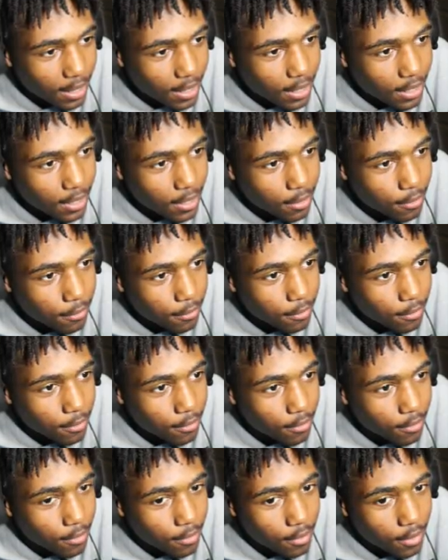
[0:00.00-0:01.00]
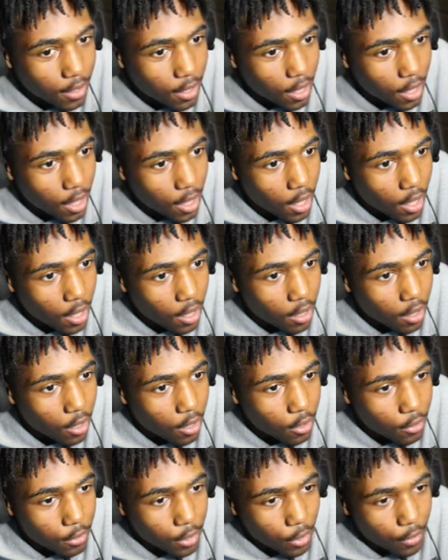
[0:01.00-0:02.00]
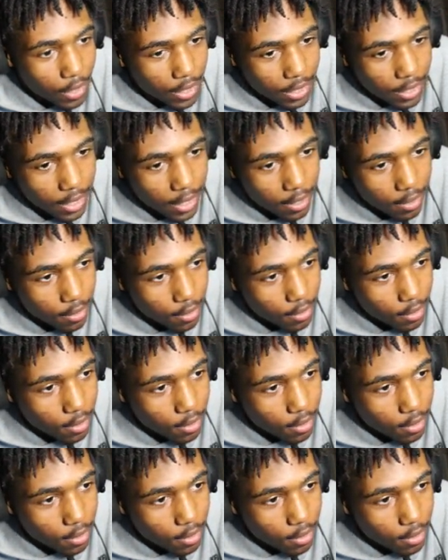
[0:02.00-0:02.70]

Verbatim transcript: leave? Oh, no, I can't.